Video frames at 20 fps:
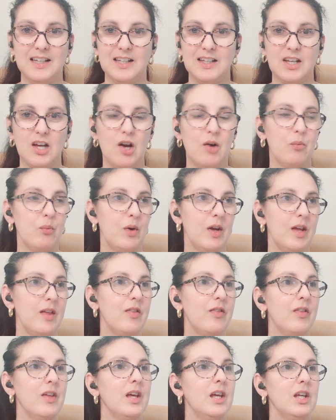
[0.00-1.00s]
Come with,
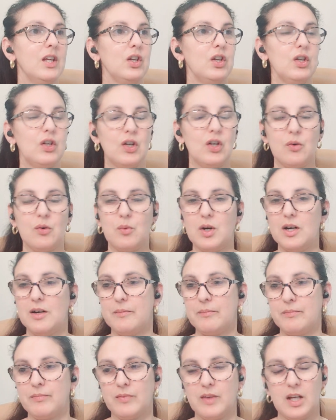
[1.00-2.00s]
you know what,
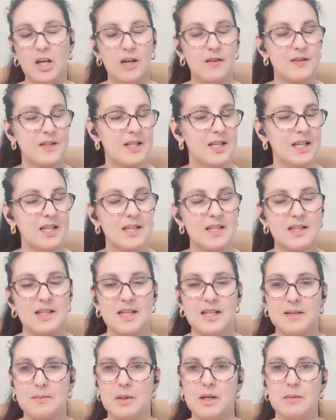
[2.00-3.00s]
I've seen
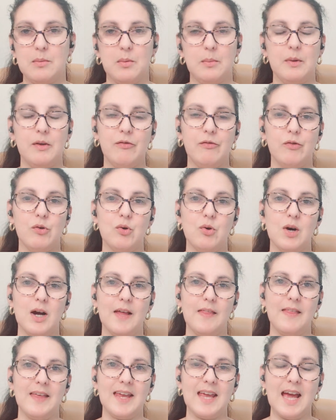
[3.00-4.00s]
6 people before
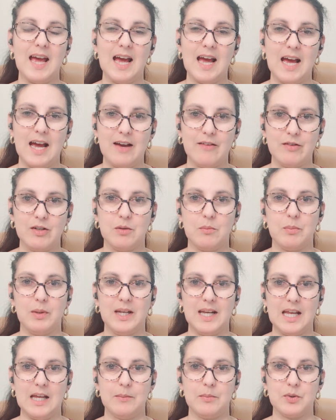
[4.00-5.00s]
and they haven't been
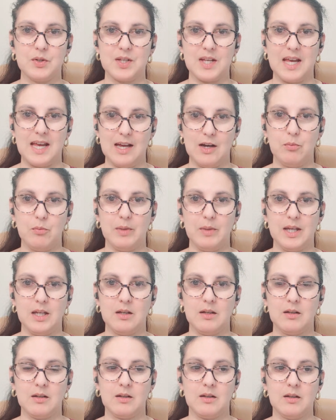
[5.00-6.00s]
able to help me.
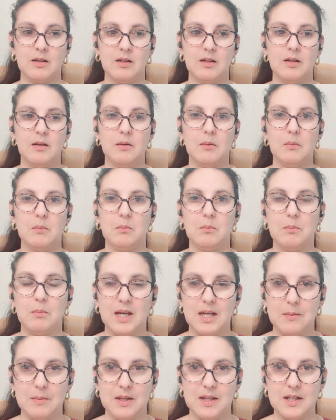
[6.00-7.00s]

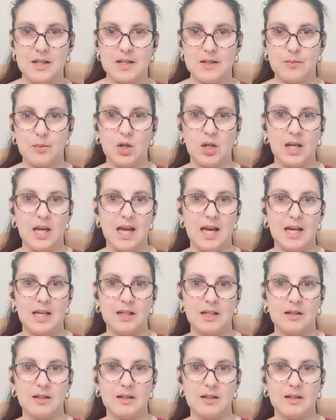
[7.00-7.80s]
Maybe this one can.